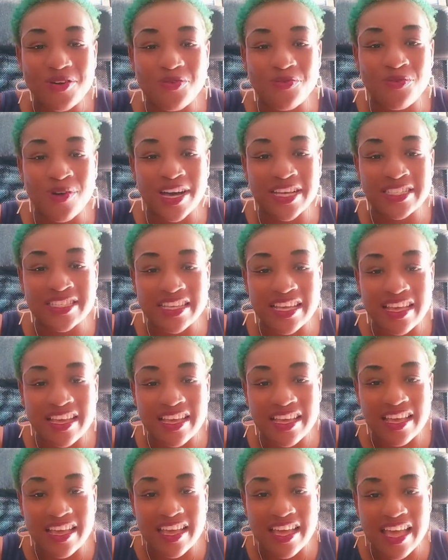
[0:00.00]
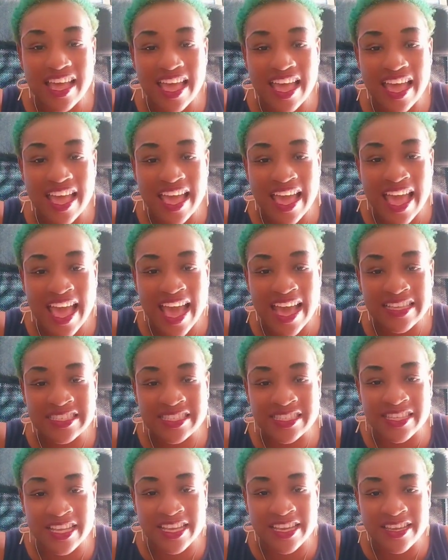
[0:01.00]
What's
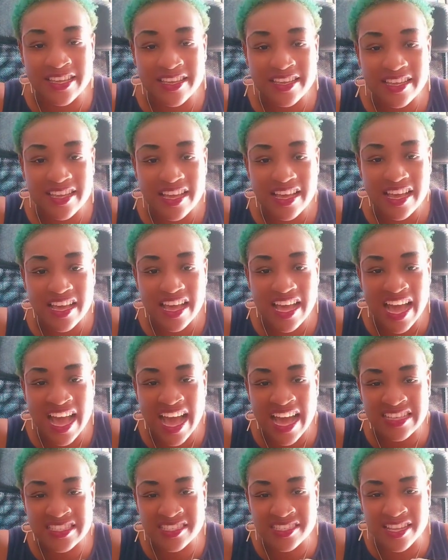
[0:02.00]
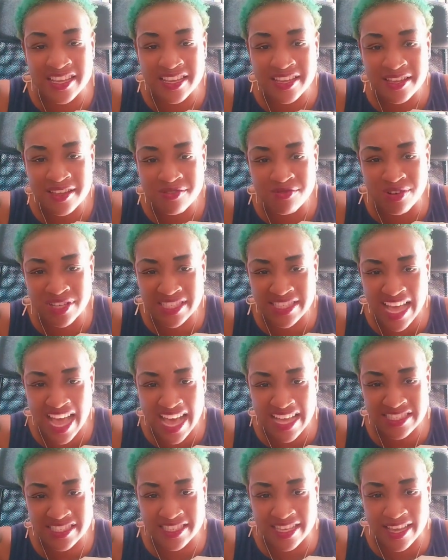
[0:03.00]
Asti? Asti. What's
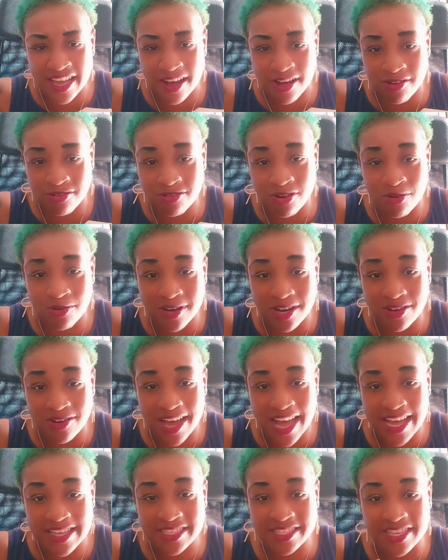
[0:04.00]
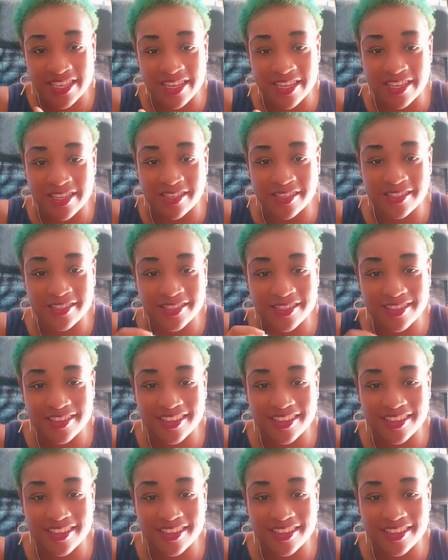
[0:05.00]
Asti? I don't know what no Asti is.